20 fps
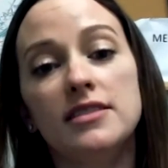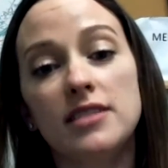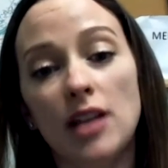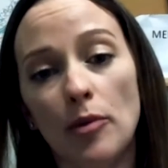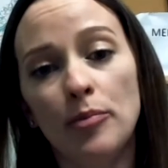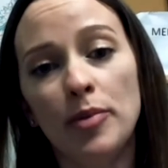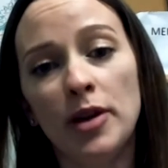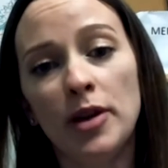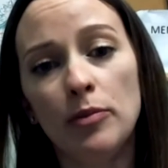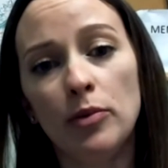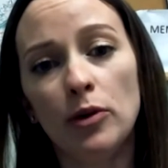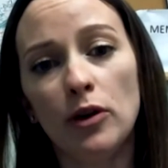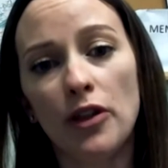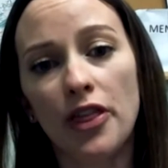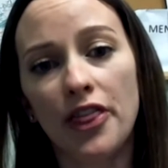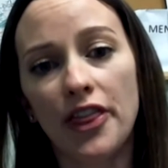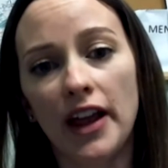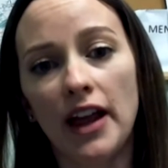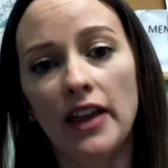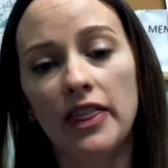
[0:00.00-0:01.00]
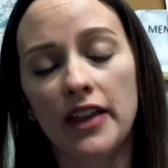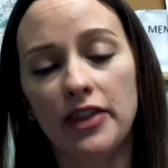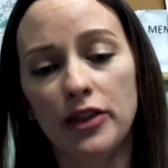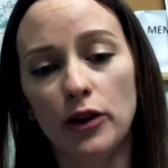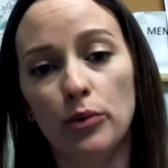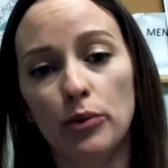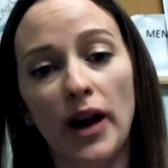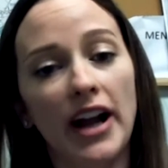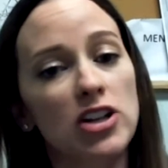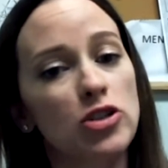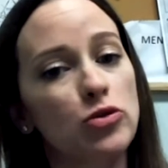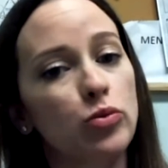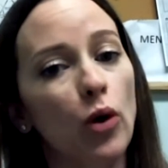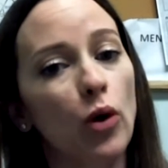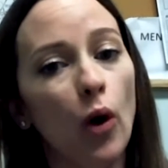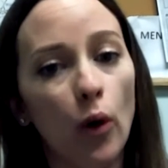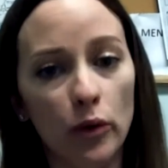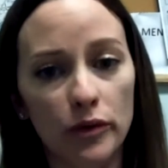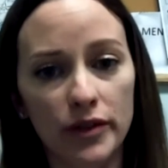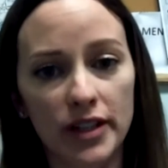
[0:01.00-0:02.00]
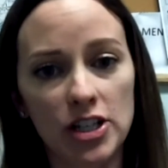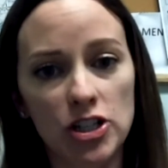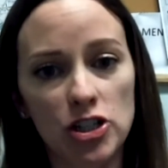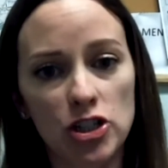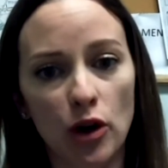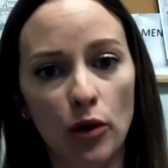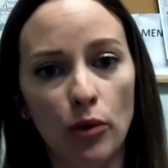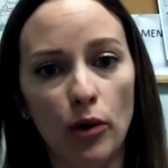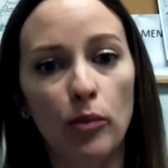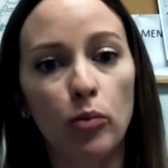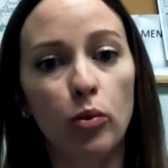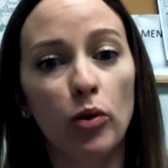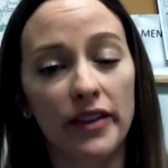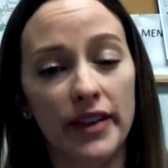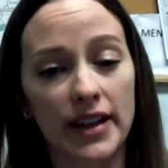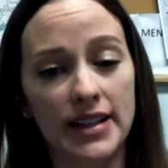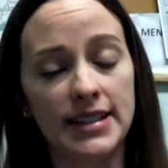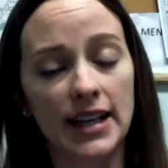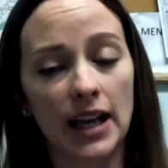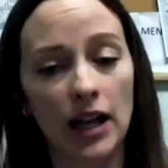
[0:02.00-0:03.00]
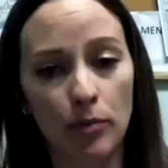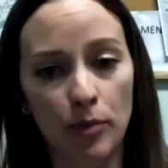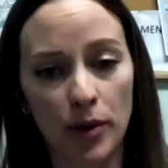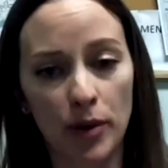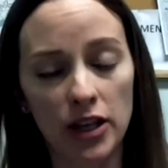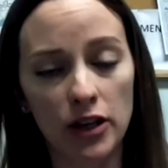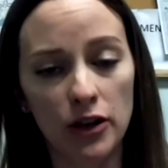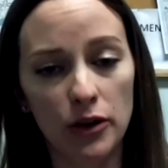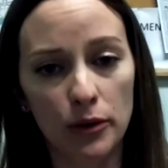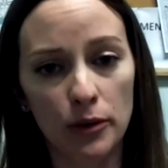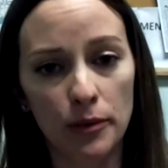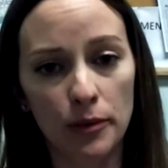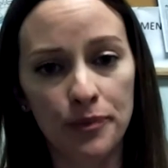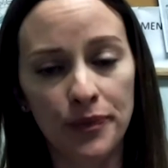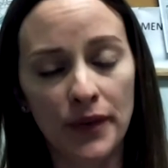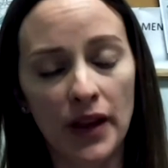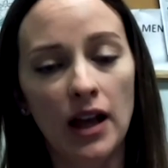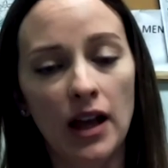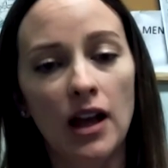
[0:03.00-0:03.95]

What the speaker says: some people think that the rash will only show up where the tick bit you,